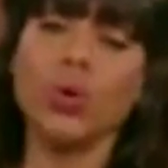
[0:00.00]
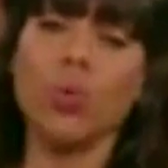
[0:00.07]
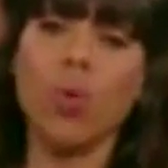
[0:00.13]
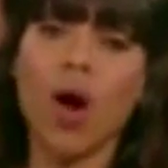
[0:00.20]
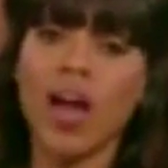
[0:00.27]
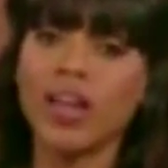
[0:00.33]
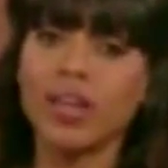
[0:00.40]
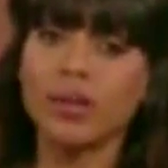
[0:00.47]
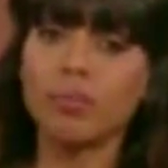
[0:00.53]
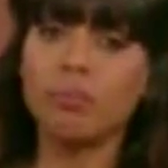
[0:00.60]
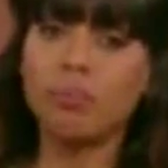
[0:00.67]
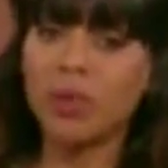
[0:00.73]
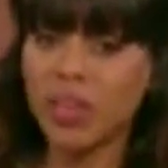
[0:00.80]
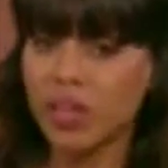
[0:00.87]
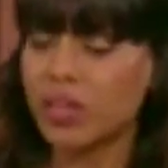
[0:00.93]
1
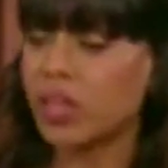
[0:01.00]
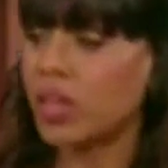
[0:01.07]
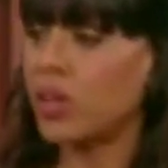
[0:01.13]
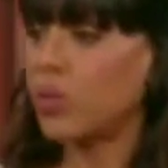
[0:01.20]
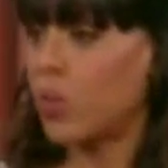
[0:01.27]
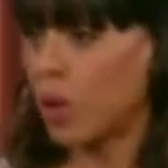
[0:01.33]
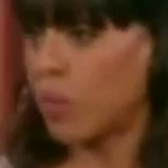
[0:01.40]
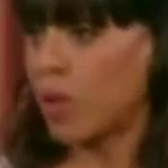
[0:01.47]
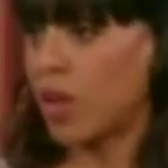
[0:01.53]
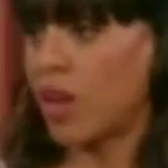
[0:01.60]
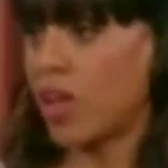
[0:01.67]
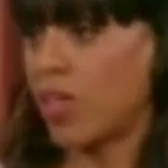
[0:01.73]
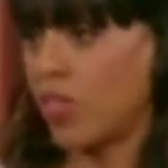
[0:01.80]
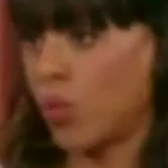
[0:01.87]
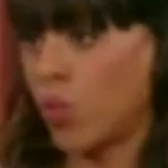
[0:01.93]
billion women
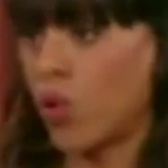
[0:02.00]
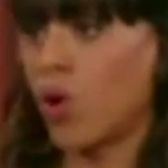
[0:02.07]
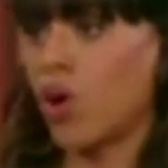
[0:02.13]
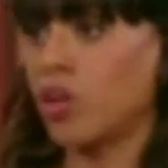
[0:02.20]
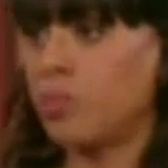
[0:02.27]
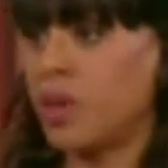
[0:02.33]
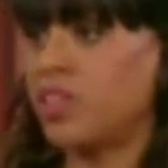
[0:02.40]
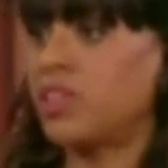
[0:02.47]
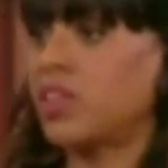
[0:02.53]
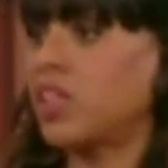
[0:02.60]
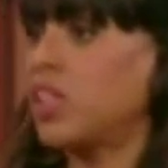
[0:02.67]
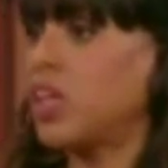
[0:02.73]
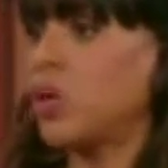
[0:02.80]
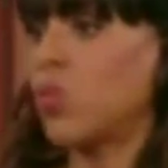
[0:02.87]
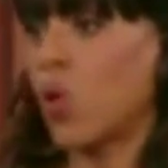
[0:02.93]
in the world,
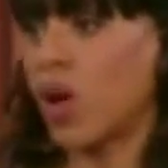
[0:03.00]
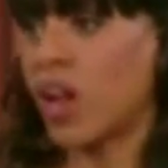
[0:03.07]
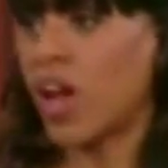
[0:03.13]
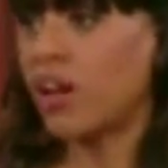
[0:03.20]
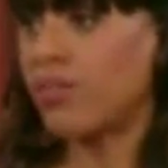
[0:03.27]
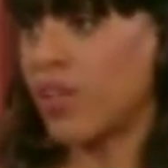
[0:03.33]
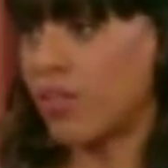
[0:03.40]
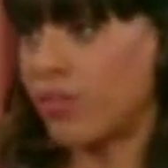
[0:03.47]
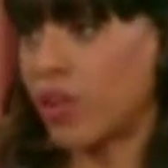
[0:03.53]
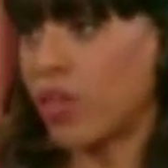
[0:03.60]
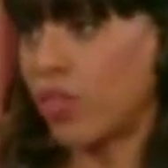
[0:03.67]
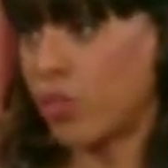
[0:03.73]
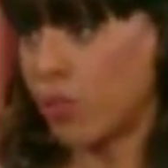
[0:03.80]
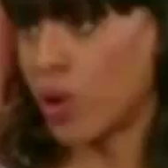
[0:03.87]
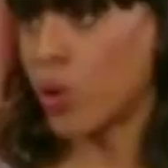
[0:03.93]
basically 1 out of every
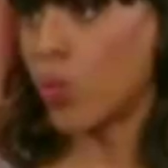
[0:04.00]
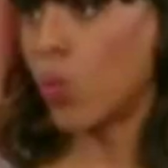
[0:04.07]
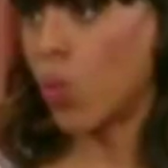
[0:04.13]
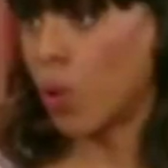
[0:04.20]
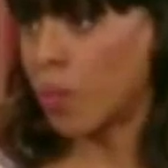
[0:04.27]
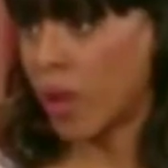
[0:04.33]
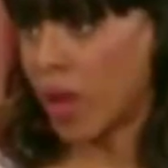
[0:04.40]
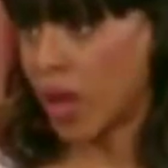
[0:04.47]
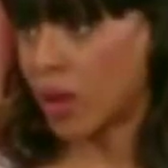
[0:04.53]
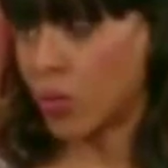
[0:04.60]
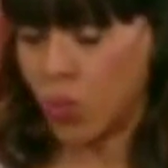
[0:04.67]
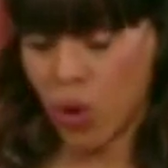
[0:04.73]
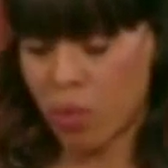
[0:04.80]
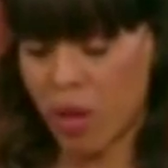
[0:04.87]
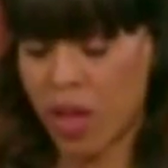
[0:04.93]
3
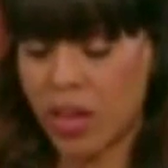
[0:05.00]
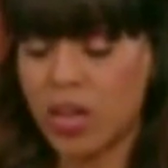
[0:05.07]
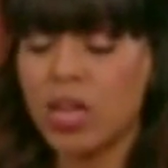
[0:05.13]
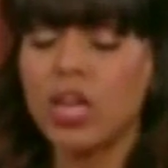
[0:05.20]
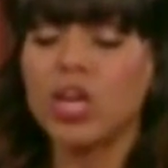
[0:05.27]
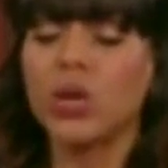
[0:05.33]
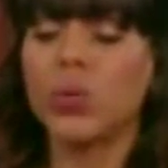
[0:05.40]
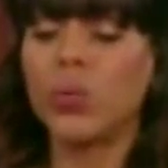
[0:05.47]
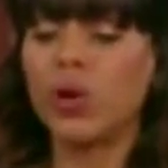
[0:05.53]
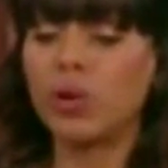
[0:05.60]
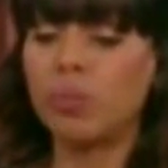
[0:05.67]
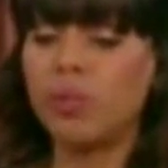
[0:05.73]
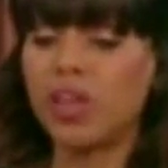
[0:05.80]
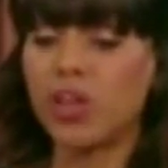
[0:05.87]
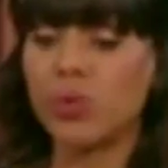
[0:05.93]
women will
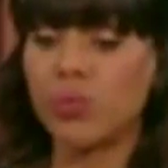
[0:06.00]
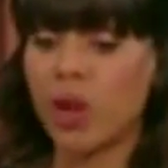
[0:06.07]
be